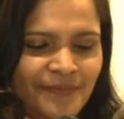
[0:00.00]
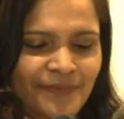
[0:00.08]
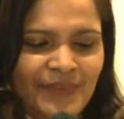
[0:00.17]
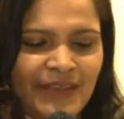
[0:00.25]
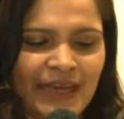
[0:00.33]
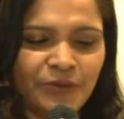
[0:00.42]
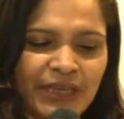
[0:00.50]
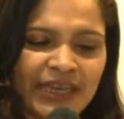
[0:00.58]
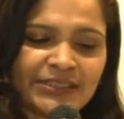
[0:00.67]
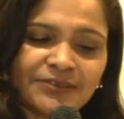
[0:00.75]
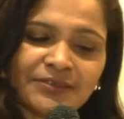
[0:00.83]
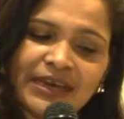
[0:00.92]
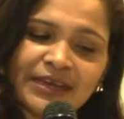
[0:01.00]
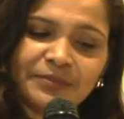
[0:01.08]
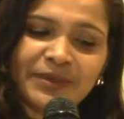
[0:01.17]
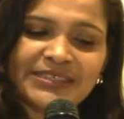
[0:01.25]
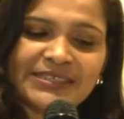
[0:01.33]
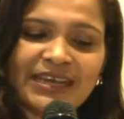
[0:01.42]
I would like to thank my
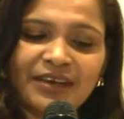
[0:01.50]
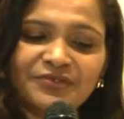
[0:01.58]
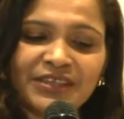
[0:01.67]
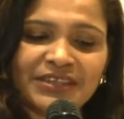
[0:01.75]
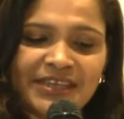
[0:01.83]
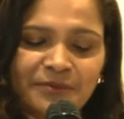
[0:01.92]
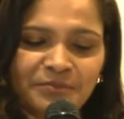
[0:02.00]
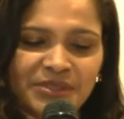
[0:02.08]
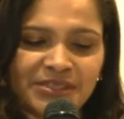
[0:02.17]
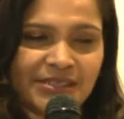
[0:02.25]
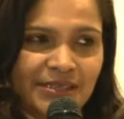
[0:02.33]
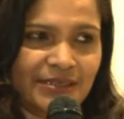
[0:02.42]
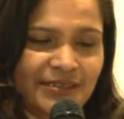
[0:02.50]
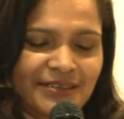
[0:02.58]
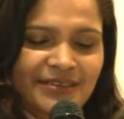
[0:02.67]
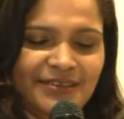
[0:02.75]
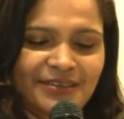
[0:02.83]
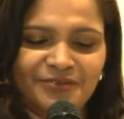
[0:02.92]
staff at the embassy
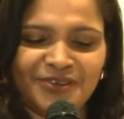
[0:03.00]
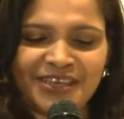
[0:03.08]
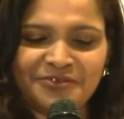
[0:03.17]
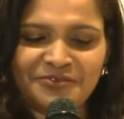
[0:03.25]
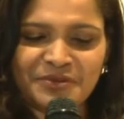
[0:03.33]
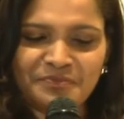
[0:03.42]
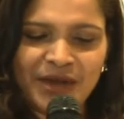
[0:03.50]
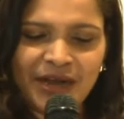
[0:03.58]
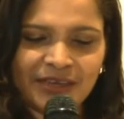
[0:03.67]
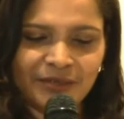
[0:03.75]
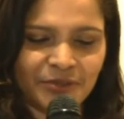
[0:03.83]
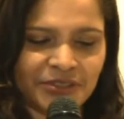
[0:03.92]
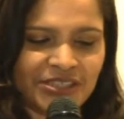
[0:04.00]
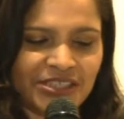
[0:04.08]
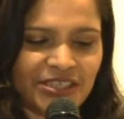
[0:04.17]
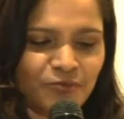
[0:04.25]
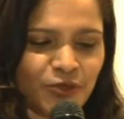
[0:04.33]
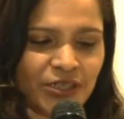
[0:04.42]
for their remarkable
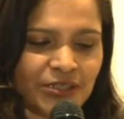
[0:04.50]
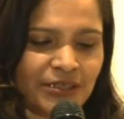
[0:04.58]
teamwork